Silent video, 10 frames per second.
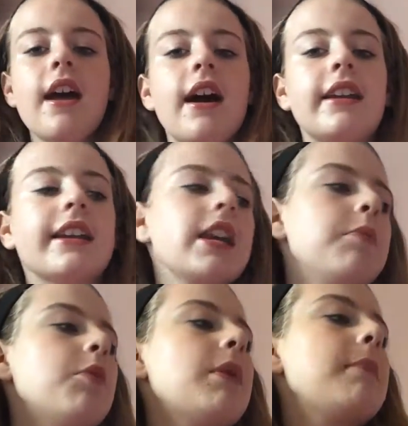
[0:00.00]
And I
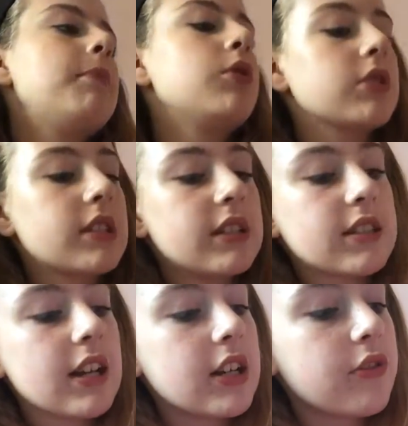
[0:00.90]
keep all my books
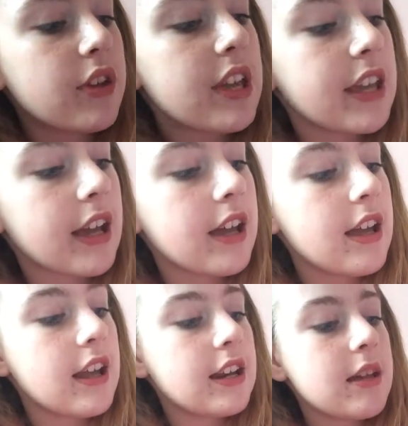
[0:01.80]
inside of here.
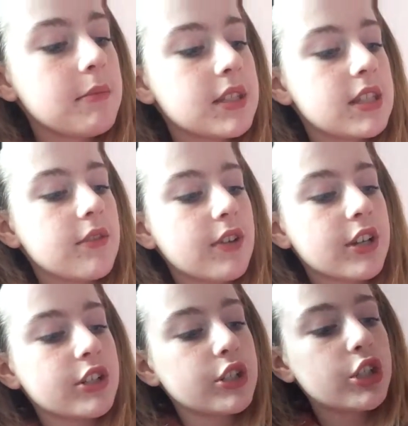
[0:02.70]
Let me see if I
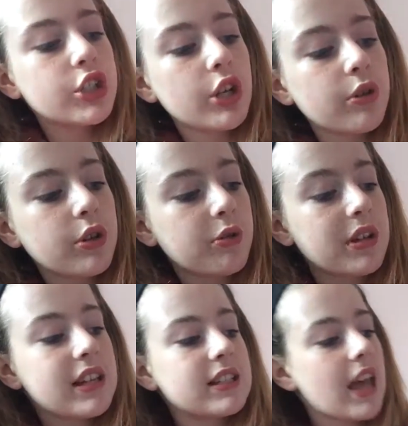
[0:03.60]
can show you.
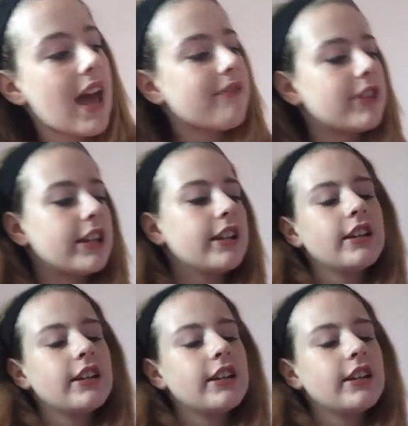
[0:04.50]
It is heavy.